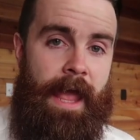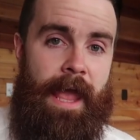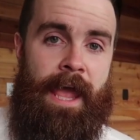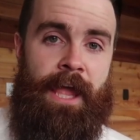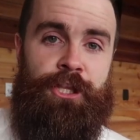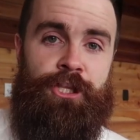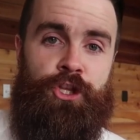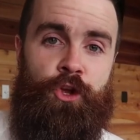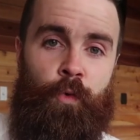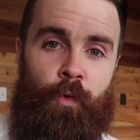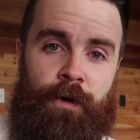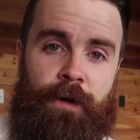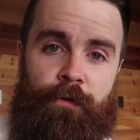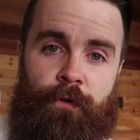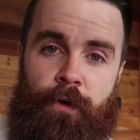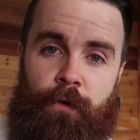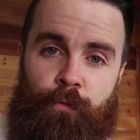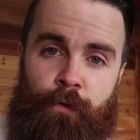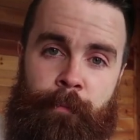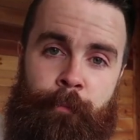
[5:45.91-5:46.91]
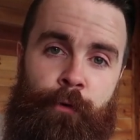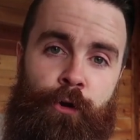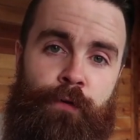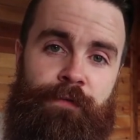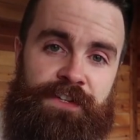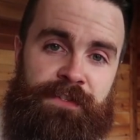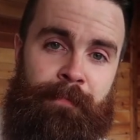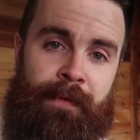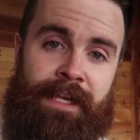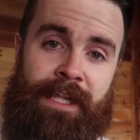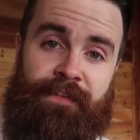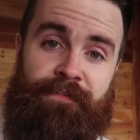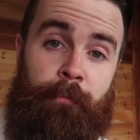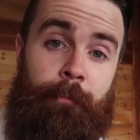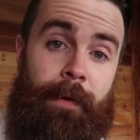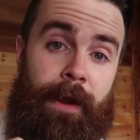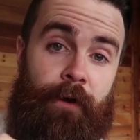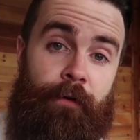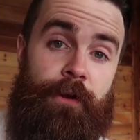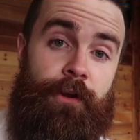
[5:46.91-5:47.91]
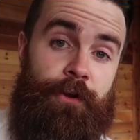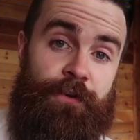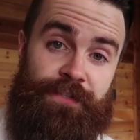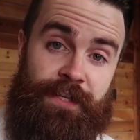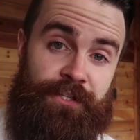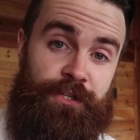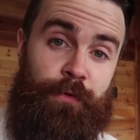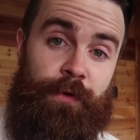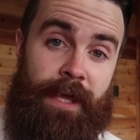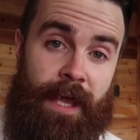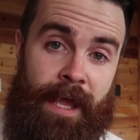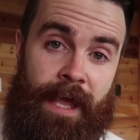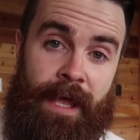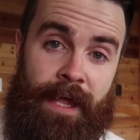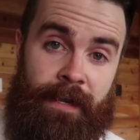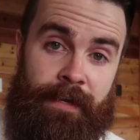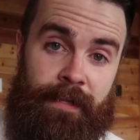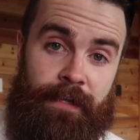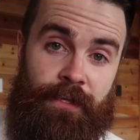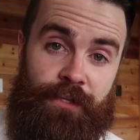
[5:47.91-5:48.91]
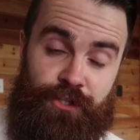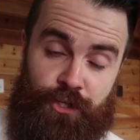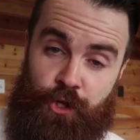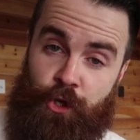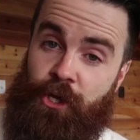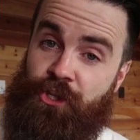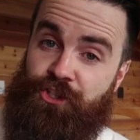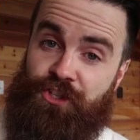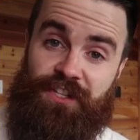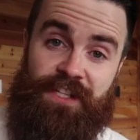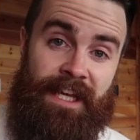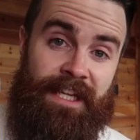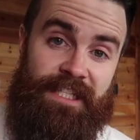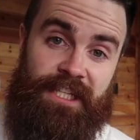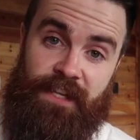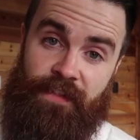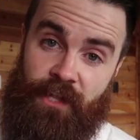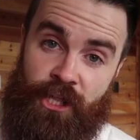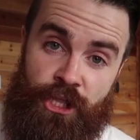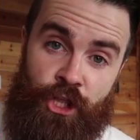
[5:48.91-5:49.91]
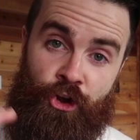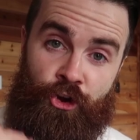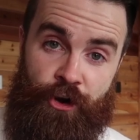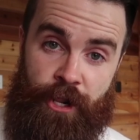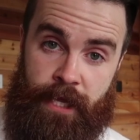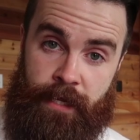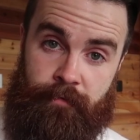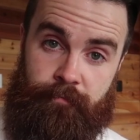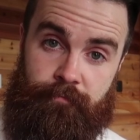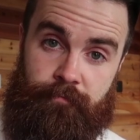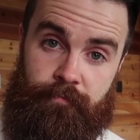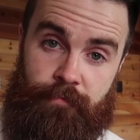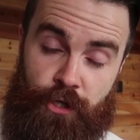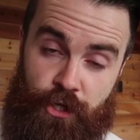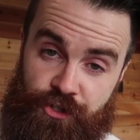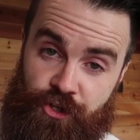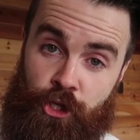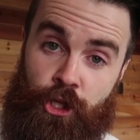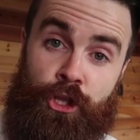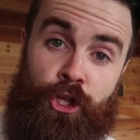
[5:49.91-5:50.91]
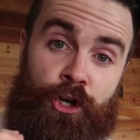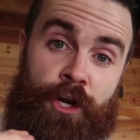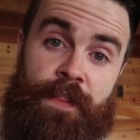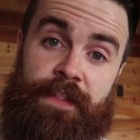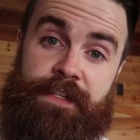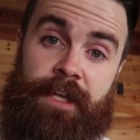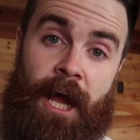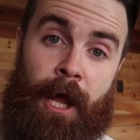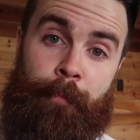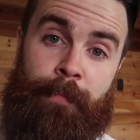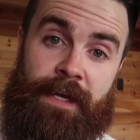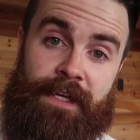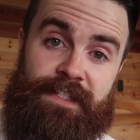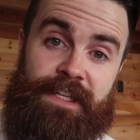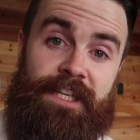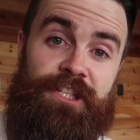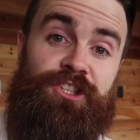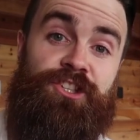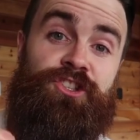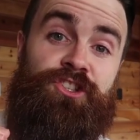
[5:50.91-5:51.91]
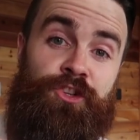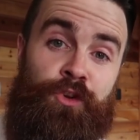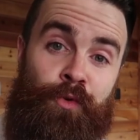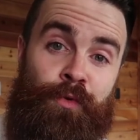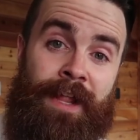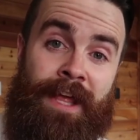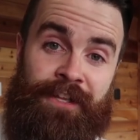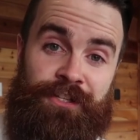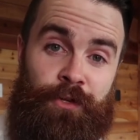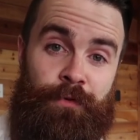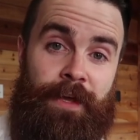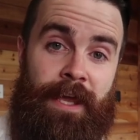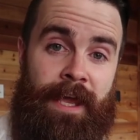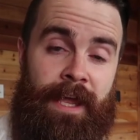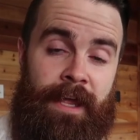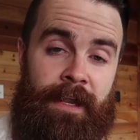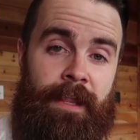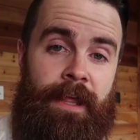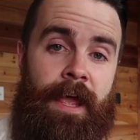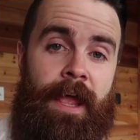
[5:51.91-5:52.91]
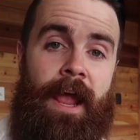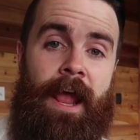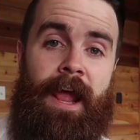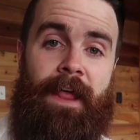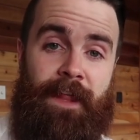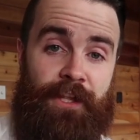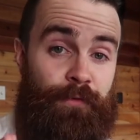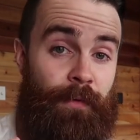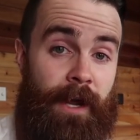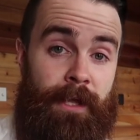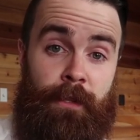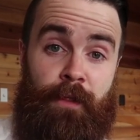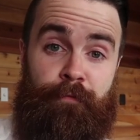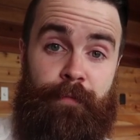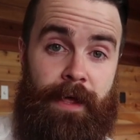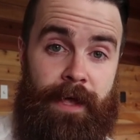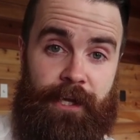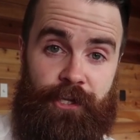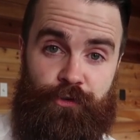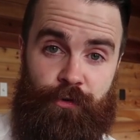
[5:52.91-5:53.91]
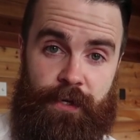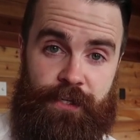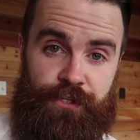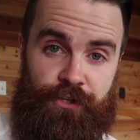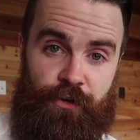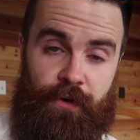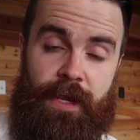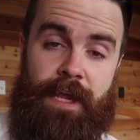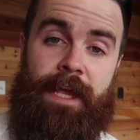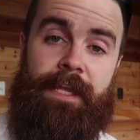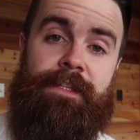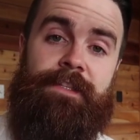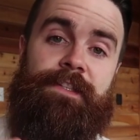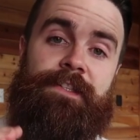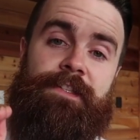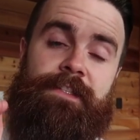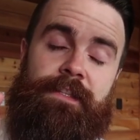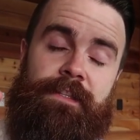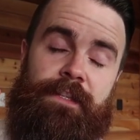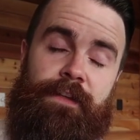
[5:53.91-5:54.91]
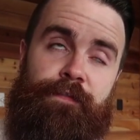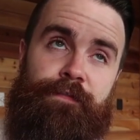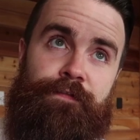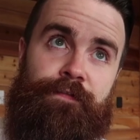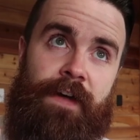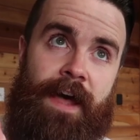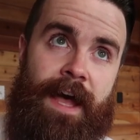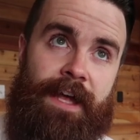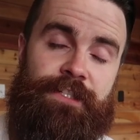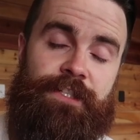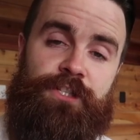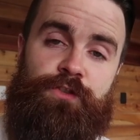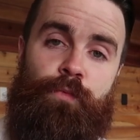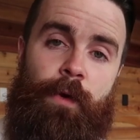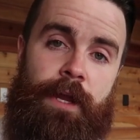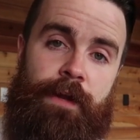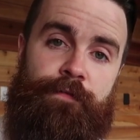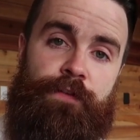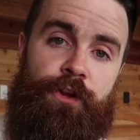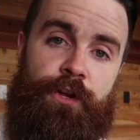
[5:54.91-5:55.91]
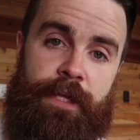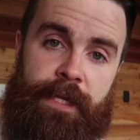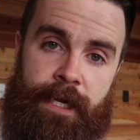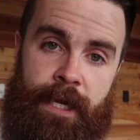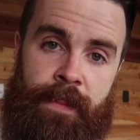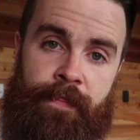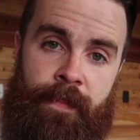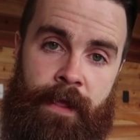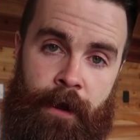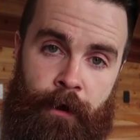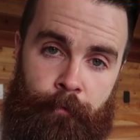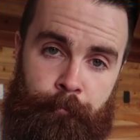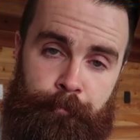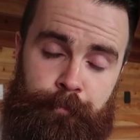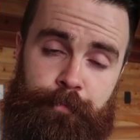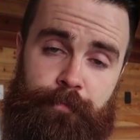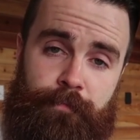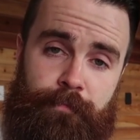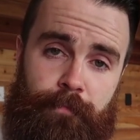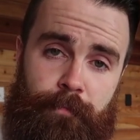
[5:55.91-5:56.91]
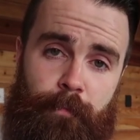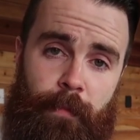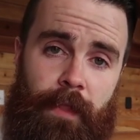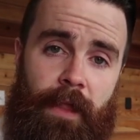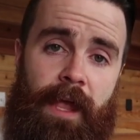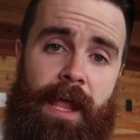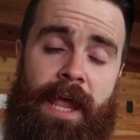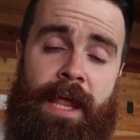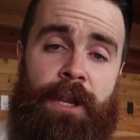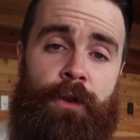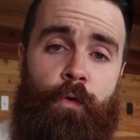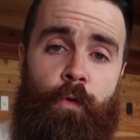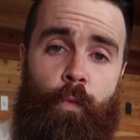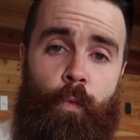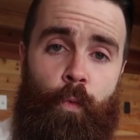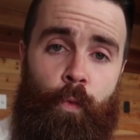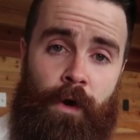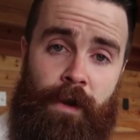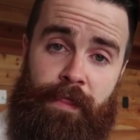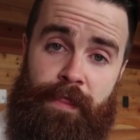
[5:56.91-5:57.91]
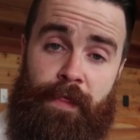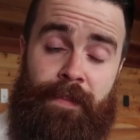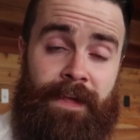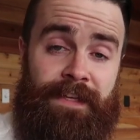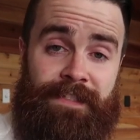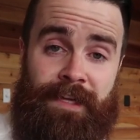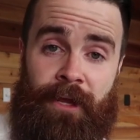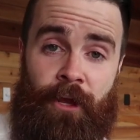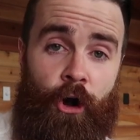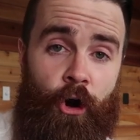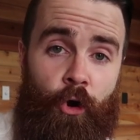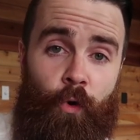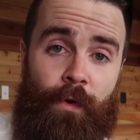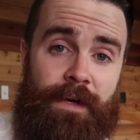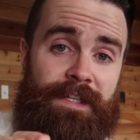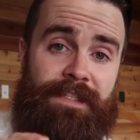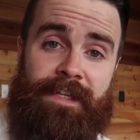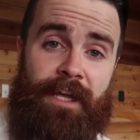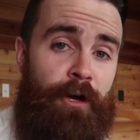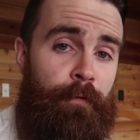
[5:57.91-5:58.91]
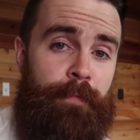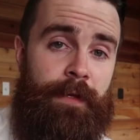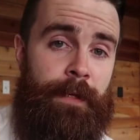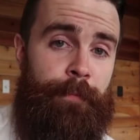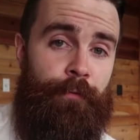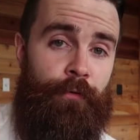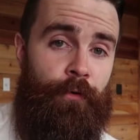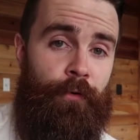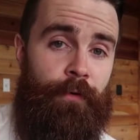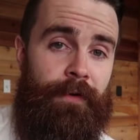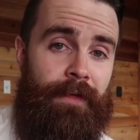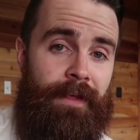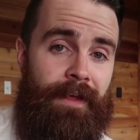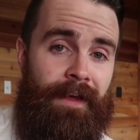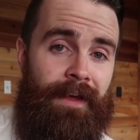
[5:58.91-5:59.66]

And you want to remove as many of the barriers as you can so you can just get to the learning. You can start learning the topics as soon as you can. That's why I love Packet Tracer. It's the fastest way for you to get in there. And one of the things I always tell people,